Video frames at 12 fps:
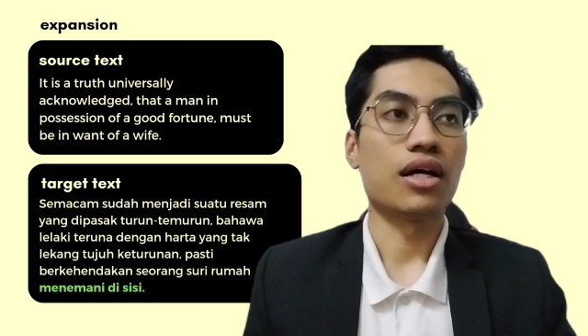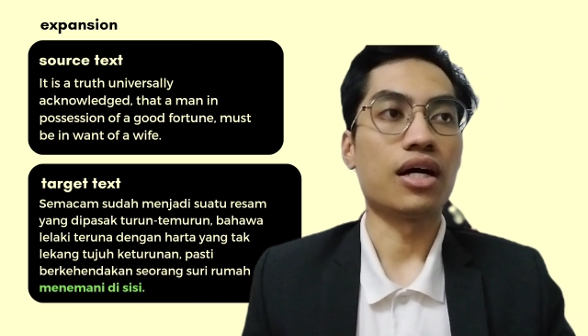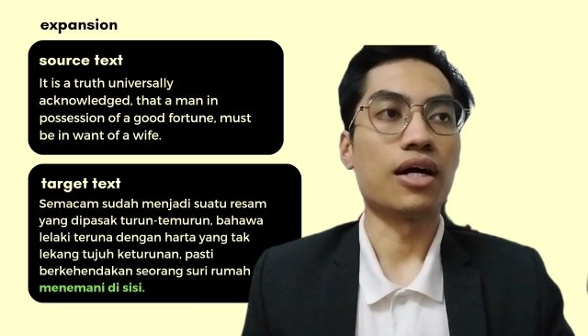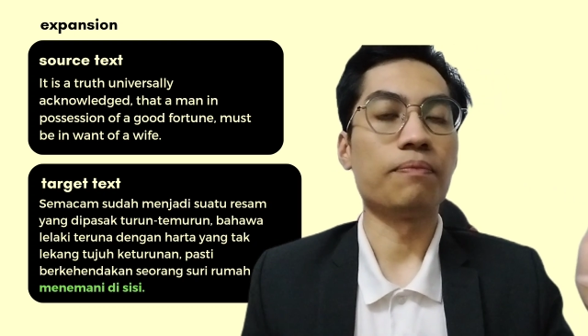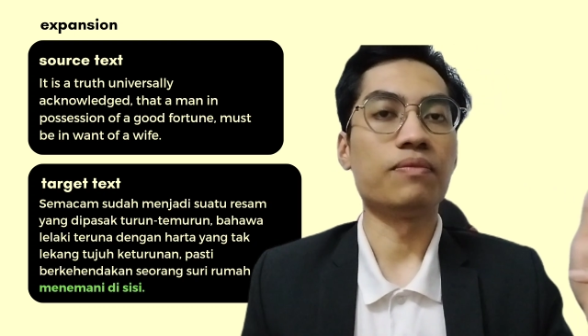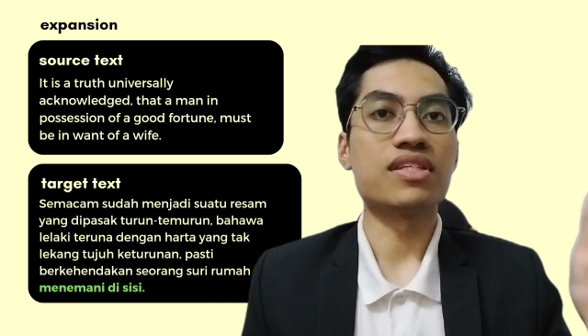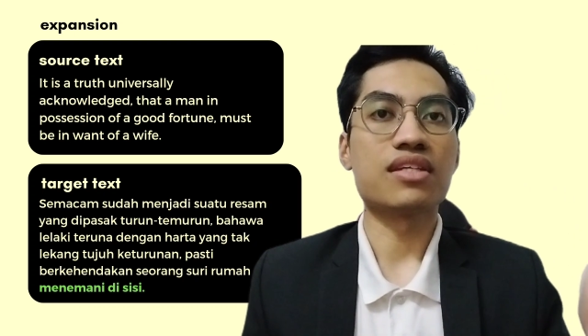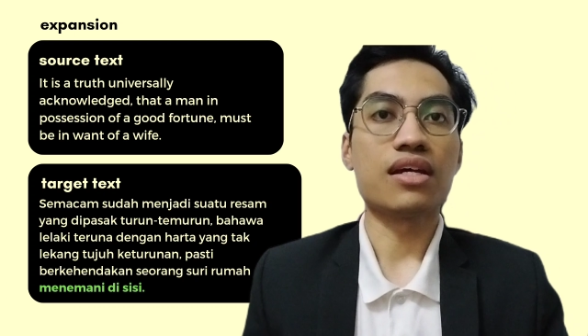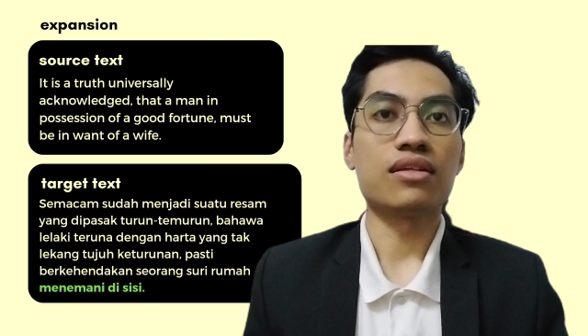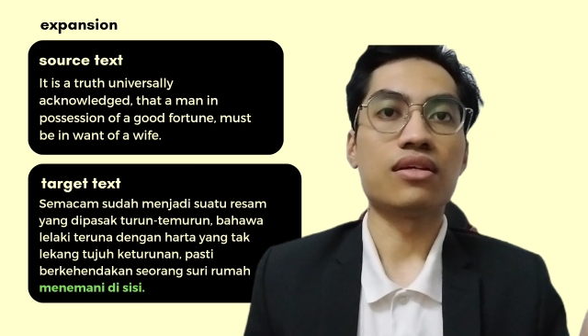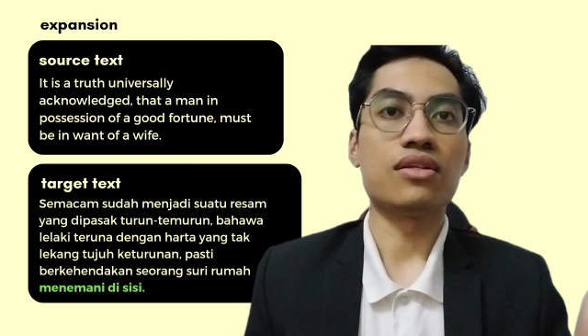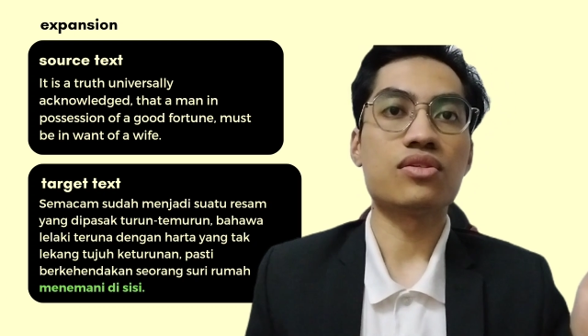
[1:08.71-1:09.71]
The
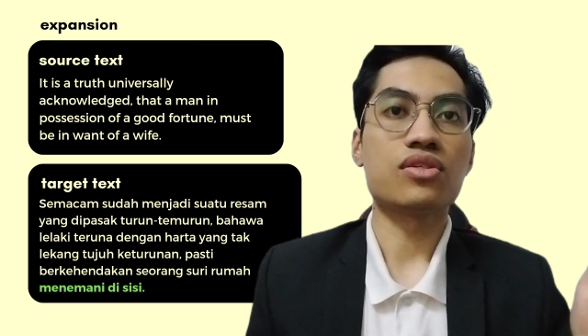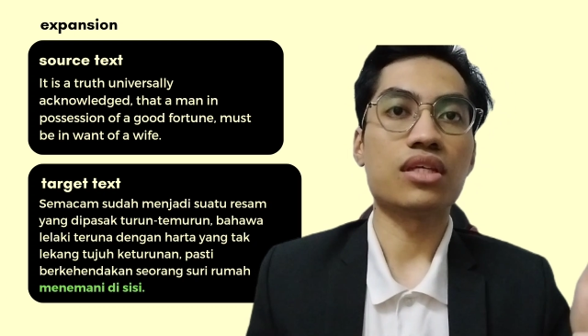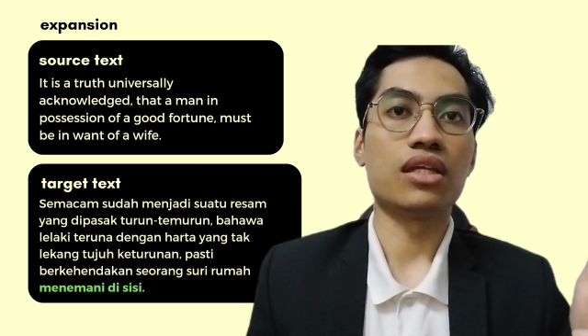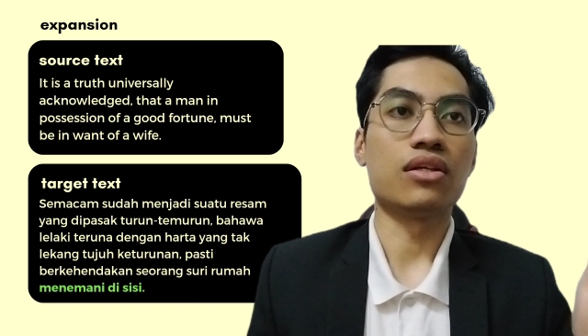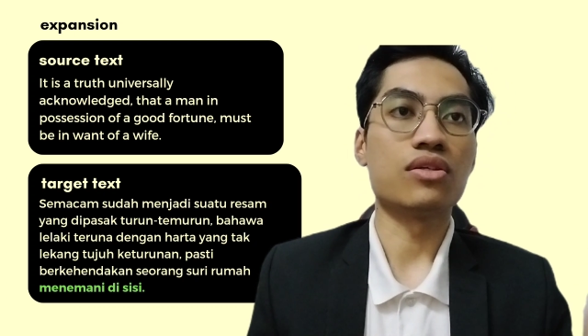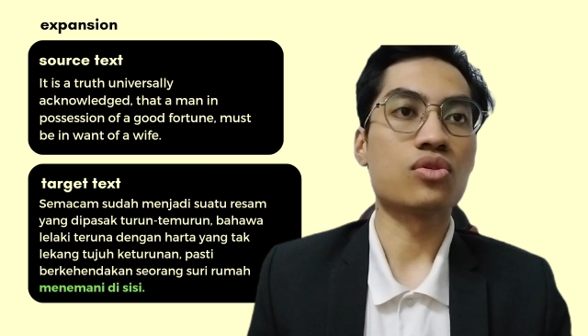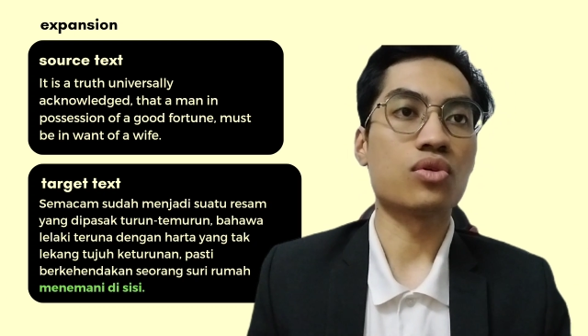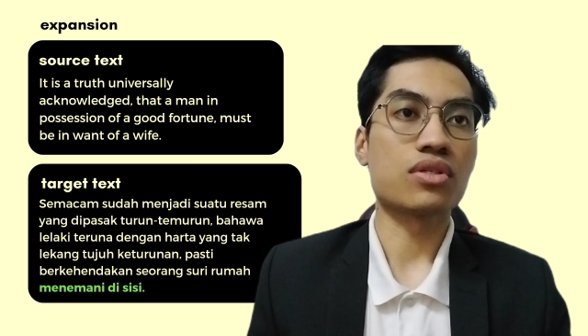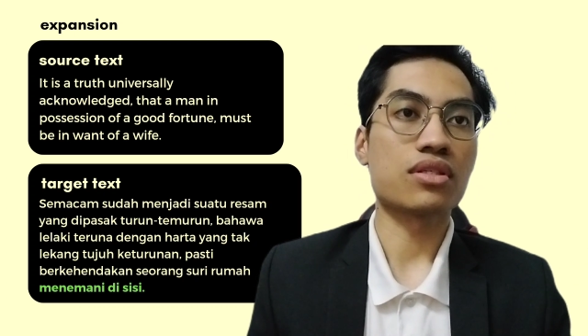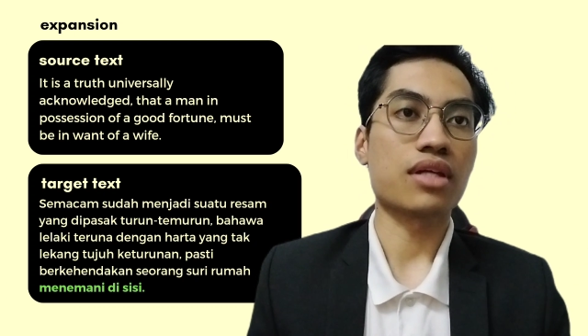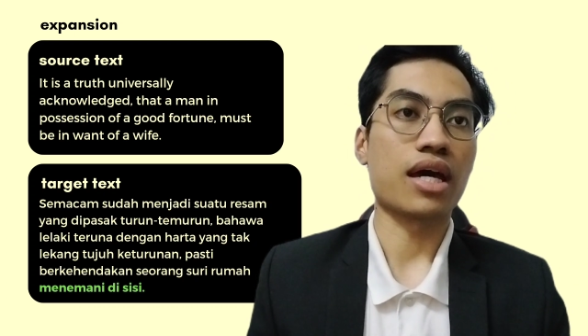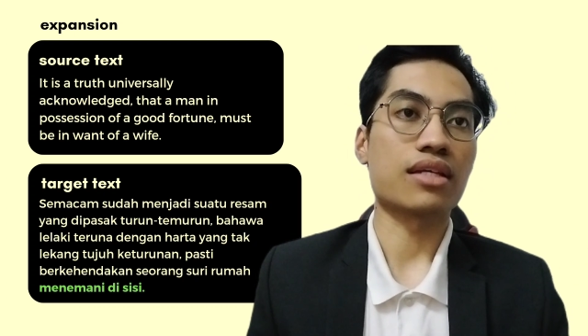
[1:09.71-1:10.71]
sentence in the
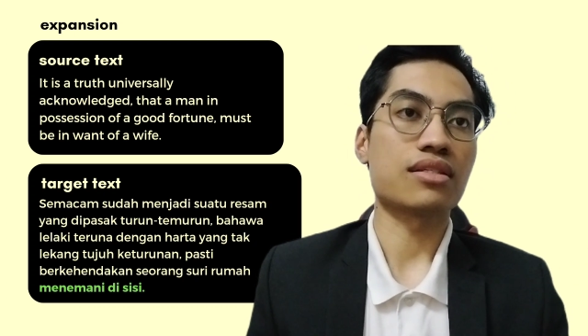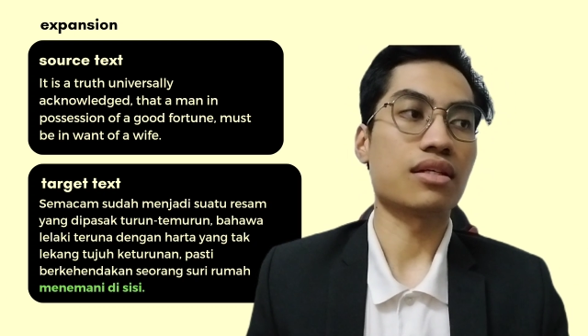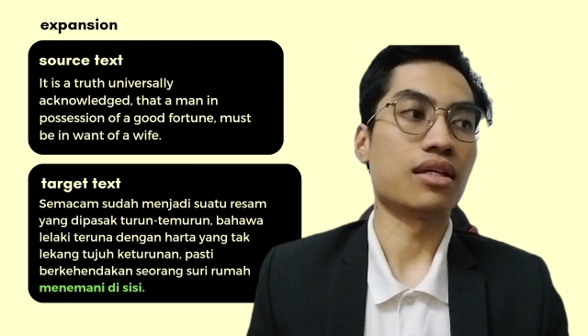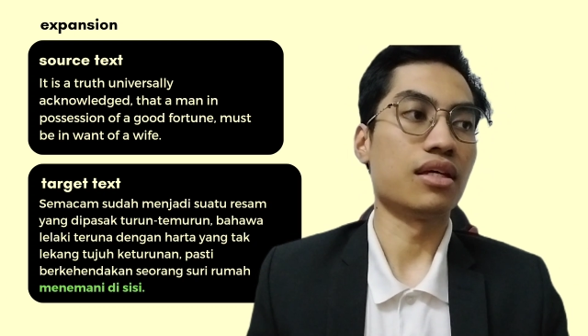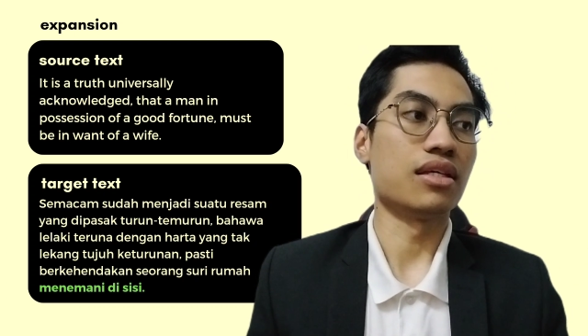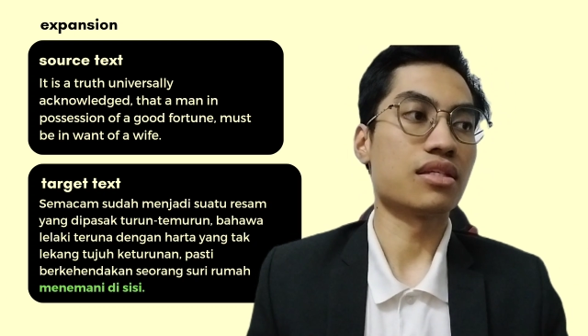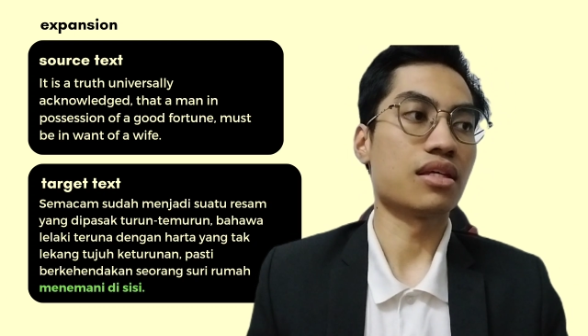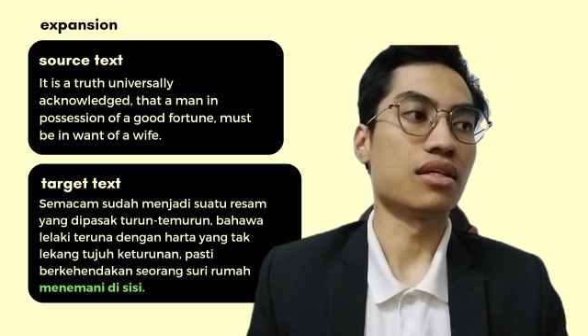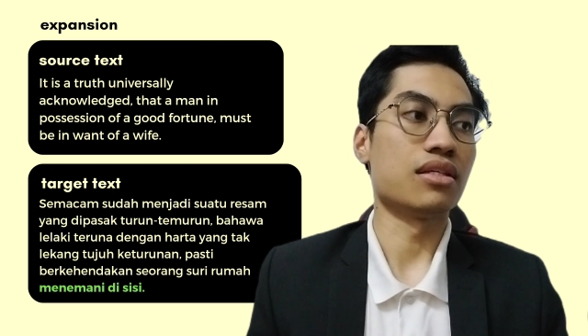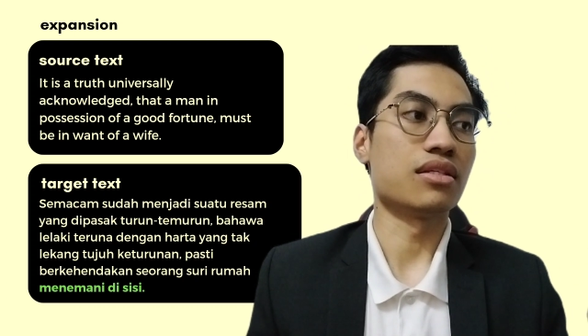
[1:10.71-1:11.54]
source text is